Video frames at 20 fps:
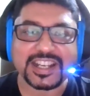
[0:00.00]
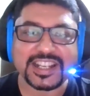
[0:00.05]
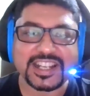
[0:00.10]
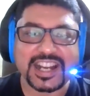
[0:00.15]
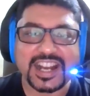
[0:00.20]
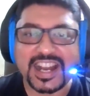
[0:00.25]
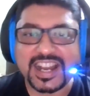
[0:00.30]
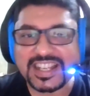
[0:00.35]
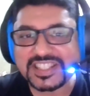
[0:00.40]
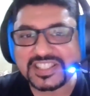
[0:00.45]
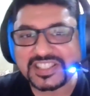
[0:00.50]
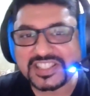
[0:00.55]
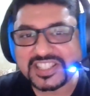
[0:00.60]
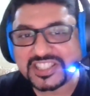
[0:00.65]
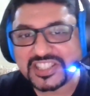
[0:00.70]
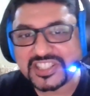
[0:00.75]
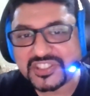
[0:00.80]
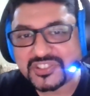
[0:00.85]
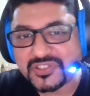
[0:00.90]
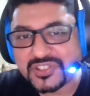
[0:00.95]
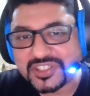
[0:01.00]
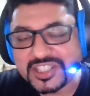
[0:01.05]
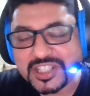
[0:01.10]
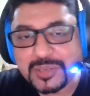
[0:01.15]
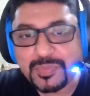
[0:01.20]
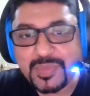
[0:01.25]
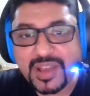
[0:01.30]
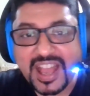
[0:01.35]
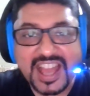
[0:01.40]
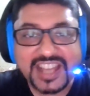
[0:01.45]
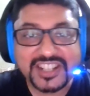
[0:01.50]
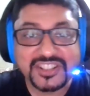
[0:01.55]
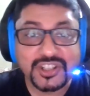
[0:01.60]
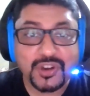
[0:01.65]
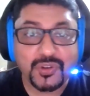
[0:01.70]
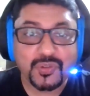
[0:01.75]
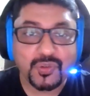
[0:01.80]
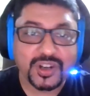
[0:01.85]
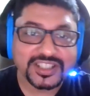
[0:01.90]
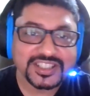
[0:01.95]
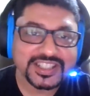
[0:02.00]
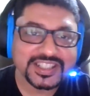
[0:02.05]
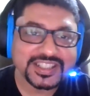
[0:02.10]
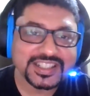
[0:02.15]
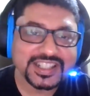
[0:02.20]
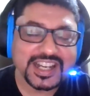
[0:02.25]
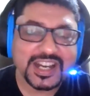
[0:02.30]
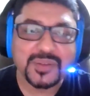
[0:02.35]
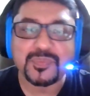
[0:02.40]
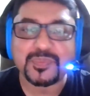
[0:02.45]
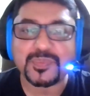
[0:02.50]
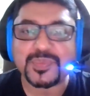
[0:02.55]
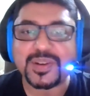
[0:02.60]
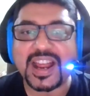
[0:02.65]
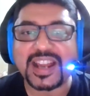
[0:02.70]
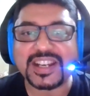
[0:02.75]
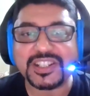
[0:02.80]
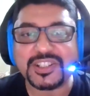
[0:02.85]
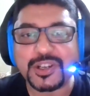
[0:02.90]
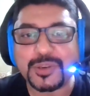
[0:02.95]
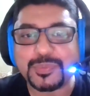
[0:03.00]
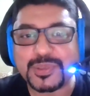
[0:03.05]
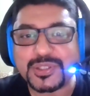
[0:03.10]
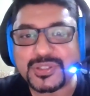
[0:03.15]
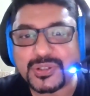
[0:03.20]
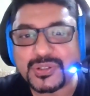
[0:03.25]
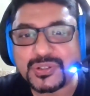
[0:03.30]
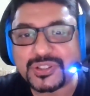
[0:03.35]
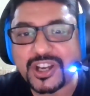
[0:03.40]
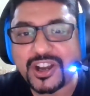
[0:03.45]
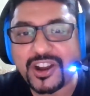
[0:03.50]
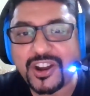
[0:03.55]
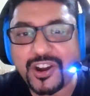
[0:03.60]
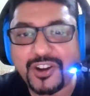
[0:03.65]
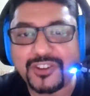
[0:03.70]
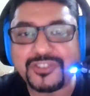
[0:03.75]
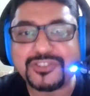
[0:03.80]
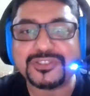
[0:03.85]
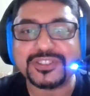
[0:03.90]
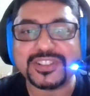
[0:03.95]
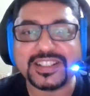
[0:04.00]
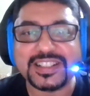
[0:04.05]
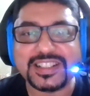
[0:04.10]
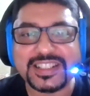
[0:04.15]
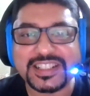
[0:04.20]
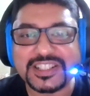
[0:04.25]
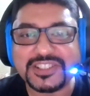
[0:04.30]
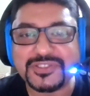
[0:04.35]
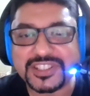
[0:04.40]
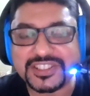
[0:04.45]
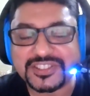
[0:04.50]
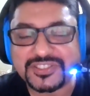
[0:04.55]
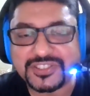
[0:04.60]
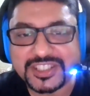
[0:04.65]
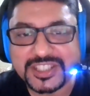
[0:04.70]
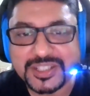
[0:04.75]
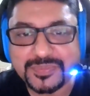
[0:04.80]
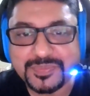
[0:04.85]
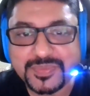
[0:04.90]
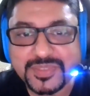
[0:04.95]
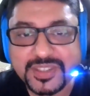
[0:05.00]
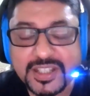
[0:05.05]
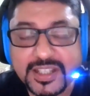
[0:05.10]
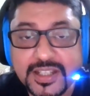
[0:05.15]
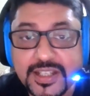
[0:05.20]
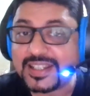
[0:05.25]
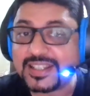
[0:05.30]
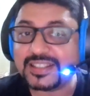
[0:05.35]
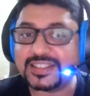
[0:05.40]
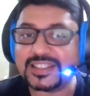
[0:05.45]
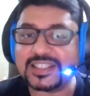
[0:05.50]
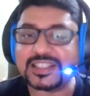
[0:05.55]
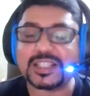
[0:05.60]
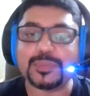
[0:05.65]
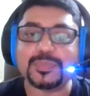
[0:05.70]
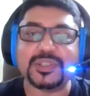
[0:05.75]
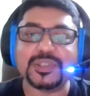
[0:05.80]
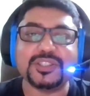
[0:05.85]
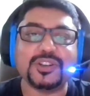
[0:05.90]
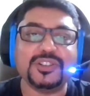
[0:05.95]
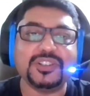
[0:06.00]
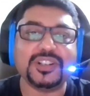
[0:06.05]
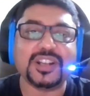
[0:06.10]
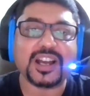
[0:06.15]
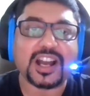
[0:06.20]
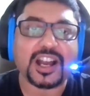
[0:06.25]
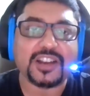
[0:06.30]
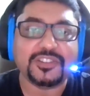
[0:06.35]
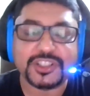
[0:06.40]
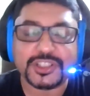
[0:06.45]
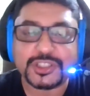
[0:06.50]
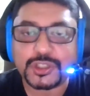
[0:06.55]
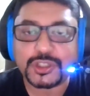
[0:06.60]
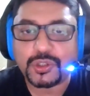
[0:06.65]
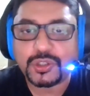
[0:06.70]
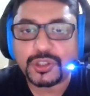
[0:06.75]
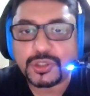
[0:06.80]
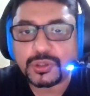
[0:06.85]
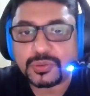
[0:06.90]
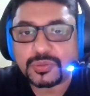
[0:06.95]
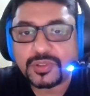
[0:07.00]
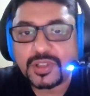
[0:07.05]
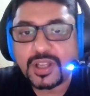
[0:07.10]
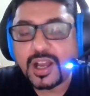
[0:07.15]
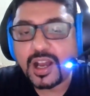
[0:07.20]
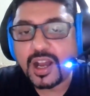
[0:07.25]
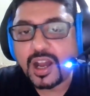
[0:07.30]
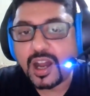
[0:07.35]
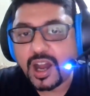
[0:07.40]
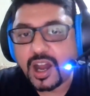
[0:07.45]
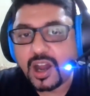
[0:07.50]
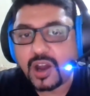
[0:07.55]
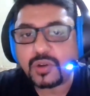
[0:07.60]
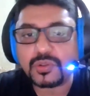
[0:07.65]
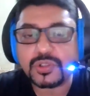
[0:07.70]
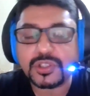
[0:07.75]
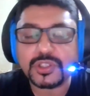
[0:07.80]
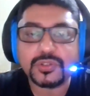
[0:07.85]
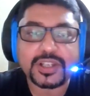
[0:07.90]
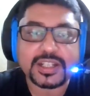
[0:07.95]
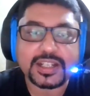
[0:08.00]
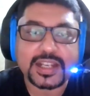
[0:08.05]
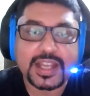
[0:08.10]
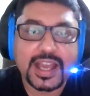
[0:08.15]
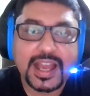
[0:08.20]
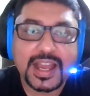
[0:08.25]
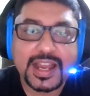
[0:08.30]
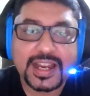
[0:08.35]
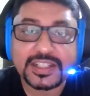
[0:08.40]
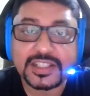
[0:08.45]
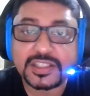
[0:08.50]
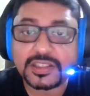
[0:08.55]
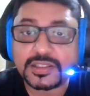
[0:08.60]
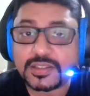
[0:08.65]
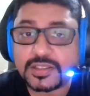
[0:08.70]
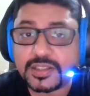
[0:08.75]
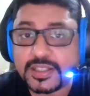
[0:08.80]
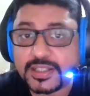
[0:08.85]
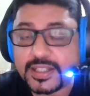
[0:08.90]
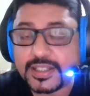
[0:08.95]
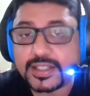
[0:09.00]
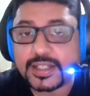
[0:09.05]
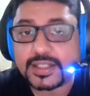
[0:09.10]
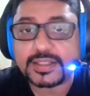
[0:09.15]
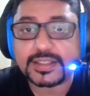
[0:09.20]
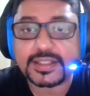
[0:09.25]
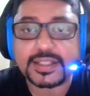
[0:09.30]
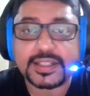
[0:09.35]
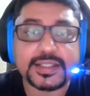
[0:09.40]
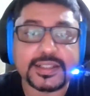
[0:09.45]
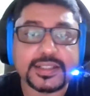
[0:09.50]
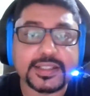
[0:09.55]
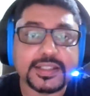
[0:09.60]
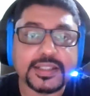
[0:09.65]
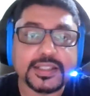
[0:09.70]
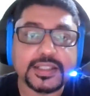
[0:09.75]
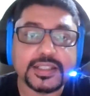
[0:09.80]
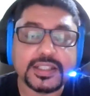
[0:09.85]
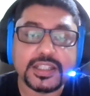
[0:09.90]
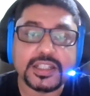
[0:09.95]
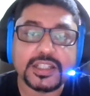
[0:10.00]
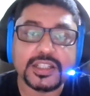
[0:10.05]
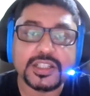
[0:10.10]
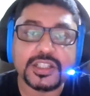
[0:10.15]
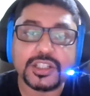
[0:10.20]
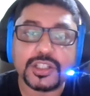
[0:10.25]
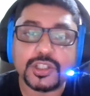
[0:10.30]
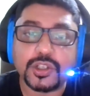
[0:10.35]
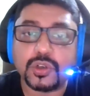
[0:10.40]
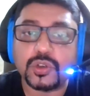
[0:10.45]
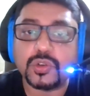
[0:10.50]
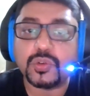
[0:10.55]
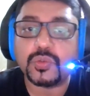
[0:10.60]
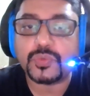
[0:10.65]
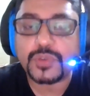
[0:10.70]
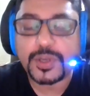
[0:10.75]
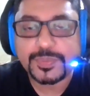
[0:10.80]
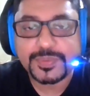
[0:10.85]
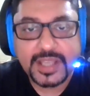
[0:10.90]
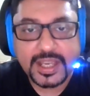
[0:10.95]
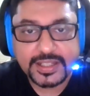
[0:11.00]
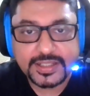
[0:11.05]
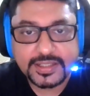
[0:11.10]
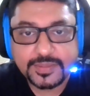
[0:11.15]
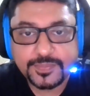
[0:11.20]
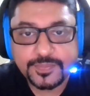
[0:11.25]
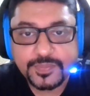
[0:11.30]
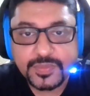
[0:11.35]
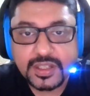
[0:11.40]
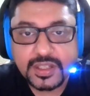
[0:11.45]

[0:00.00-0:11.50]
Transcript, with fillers: Hi guys, this is Tridib and you are watching a brand new episode of Learn with Tridib. In this episode, I will show you how you can add 3D content in your website.